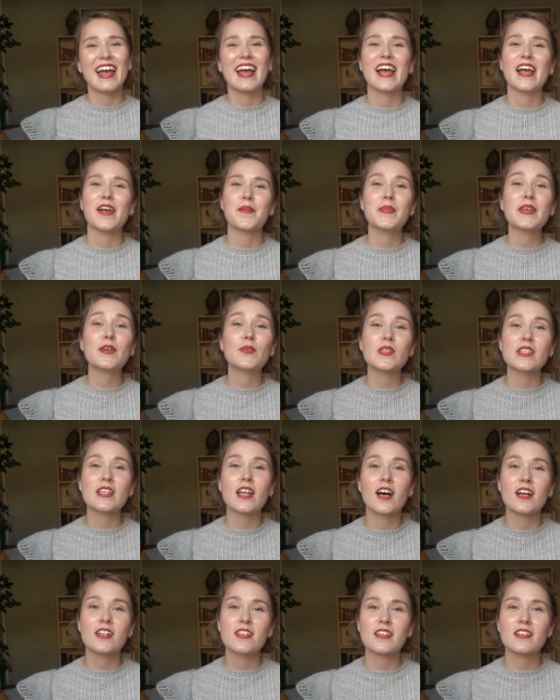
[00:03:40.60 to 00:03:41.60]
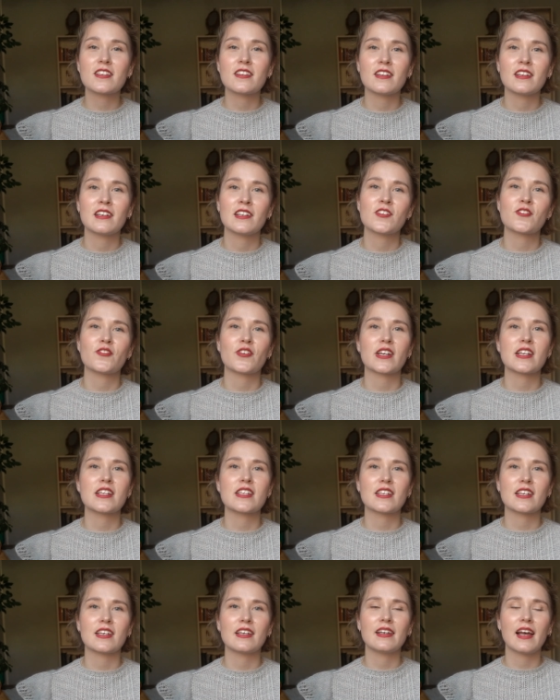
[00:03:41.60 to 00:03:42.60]
he was an artist and
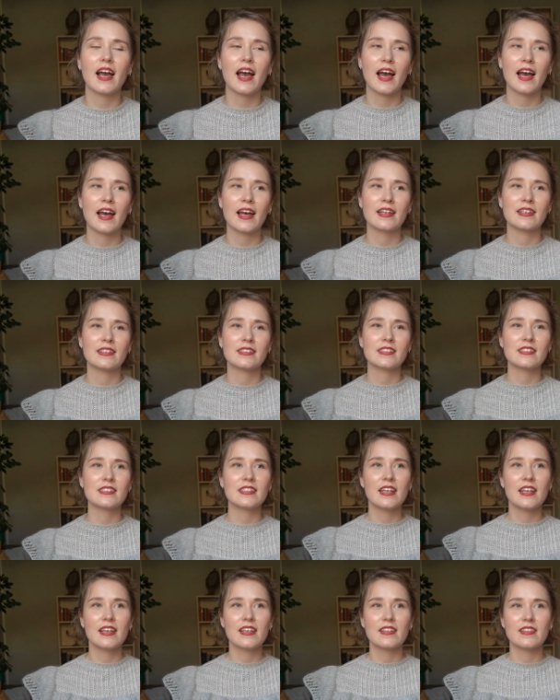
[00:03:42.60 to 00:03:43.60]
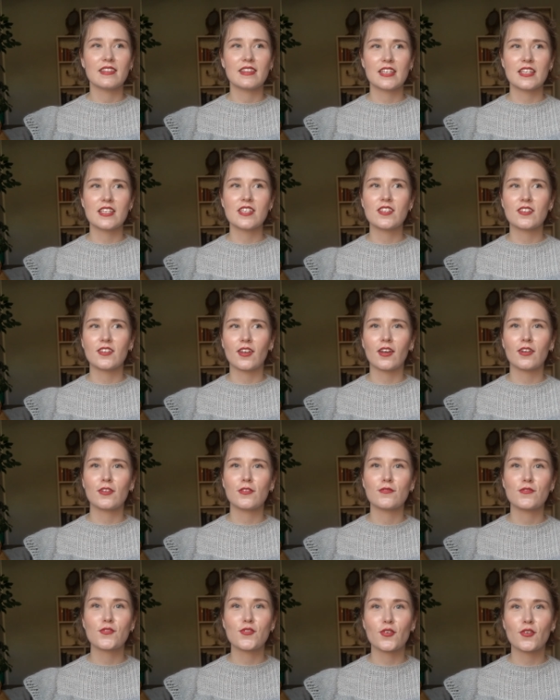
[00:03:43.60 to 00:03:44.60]
illustrator, and this style
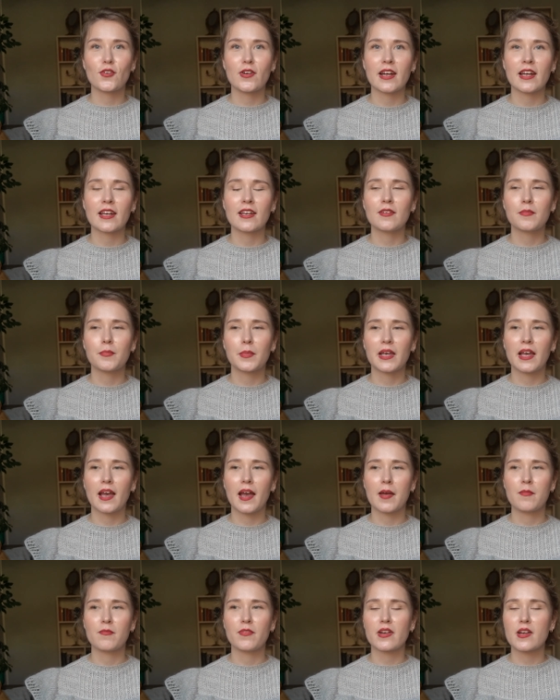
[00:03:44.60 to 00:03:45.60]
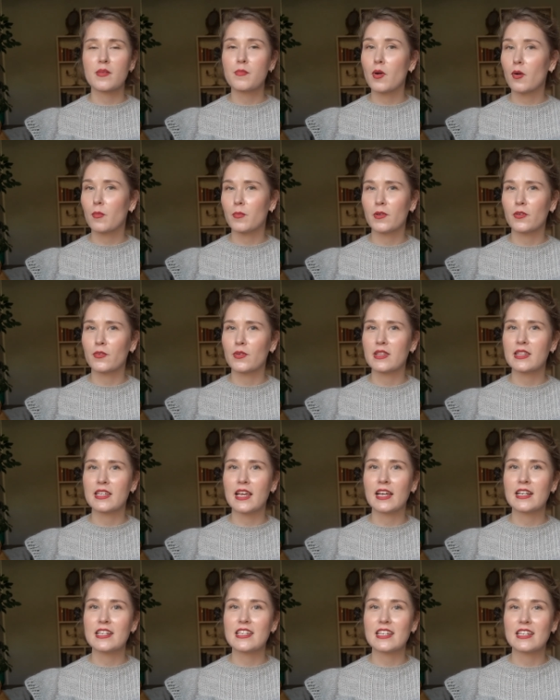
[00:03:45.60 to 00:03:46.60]
of drawing became very popular in the
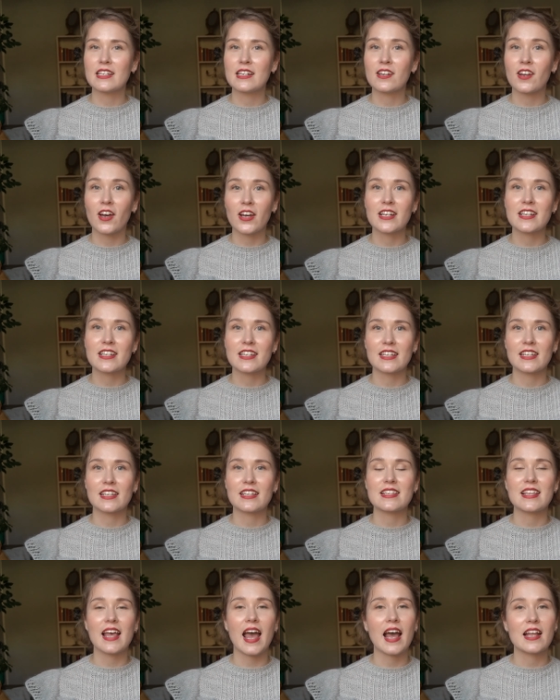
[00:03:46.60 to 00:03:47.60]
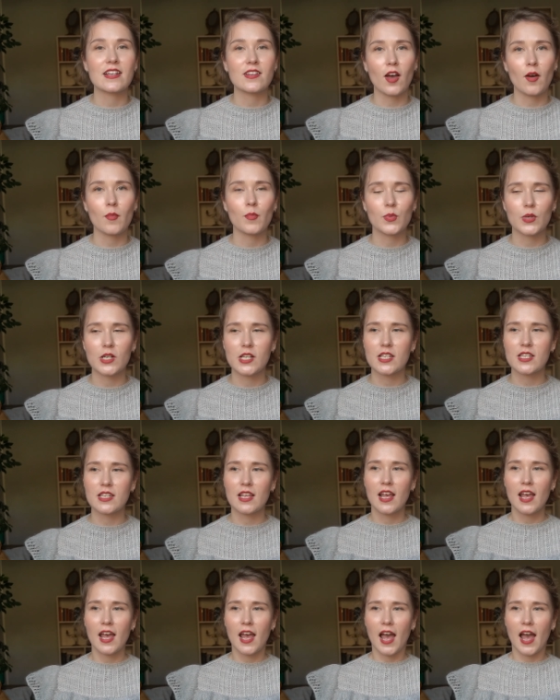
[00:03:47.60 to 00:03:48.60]
1890s and upwards,
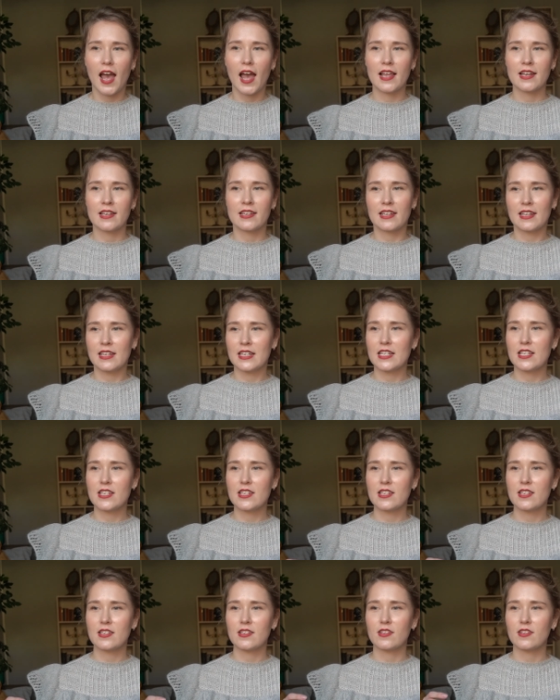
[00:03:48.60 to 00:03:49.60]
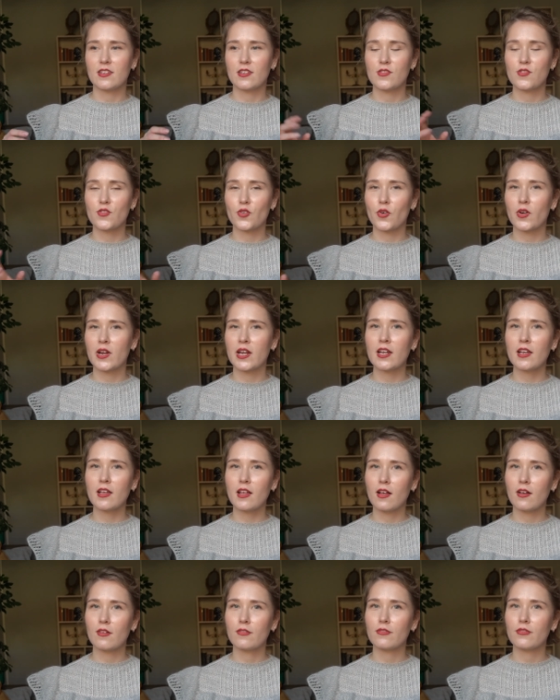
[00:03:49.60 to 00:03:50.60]
and it's a drawing
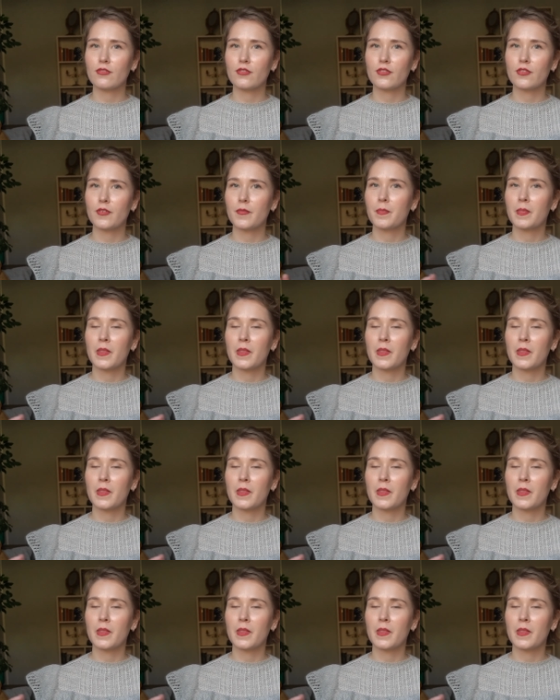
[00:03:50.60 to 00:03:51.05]
of